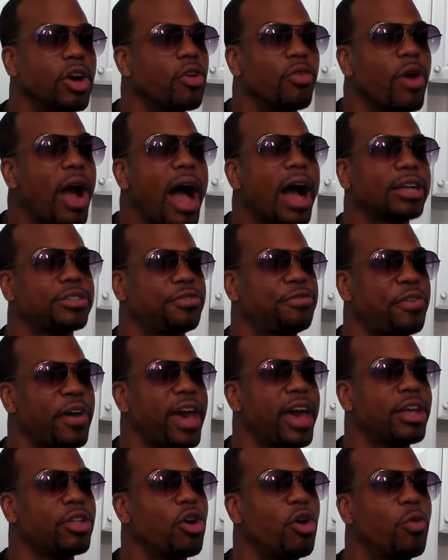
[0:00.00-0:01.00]
The Rock's
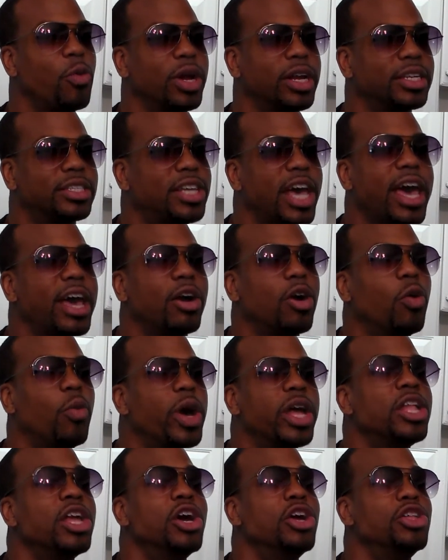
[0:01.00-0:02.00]
fan don't want to
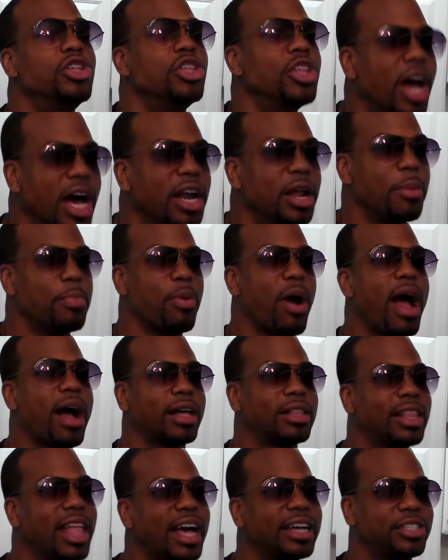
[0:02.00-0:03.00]
tangle with none of
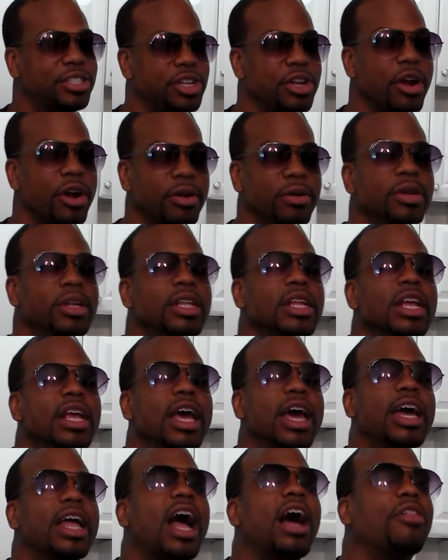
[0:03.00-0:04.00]
Brock Lesnar.
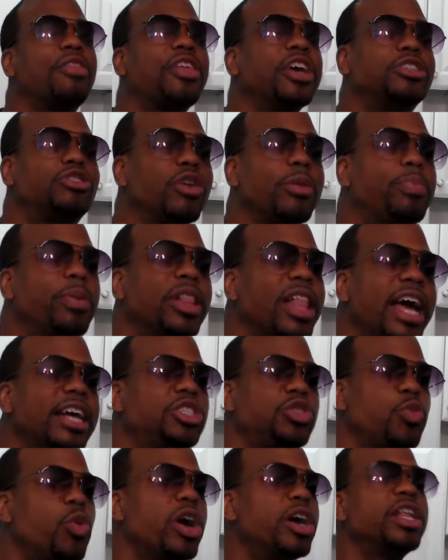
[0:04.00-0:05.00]
And I don't think Triple
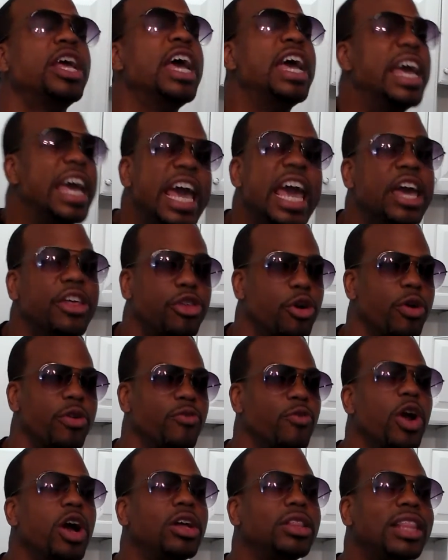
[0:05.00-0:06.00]
H would
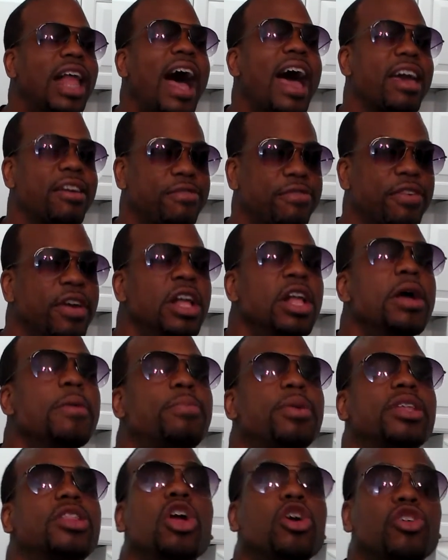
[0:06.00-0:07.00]
either in real
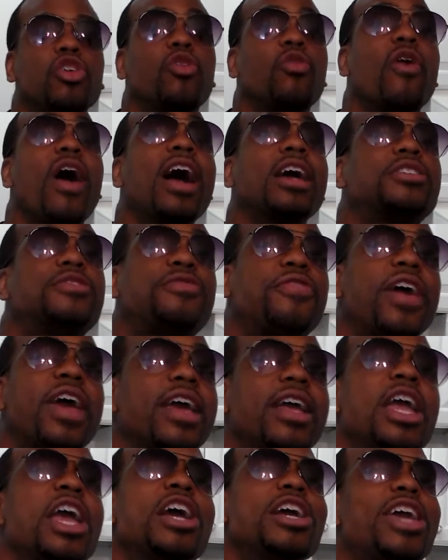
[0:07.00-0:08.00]
life. But The Rock's
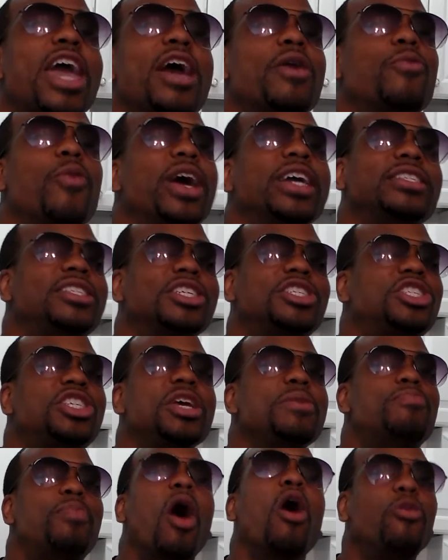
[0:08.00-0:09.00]
fan can't wait to
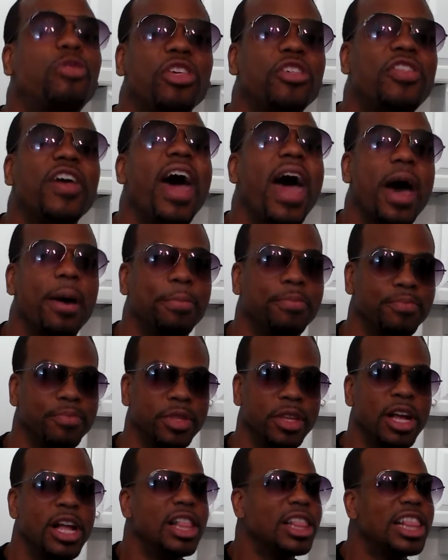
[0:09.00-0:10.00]
see both of them
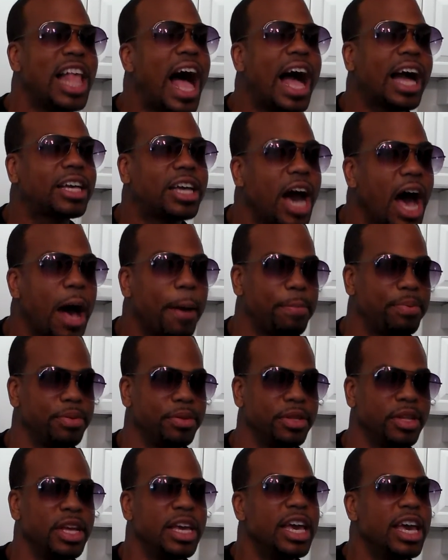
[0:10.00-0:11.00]
lock
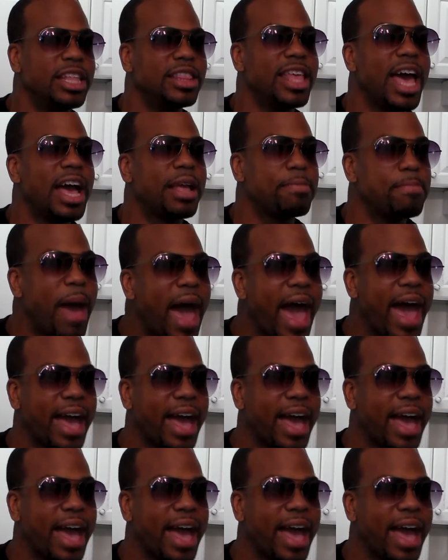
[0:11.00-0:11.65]
up in that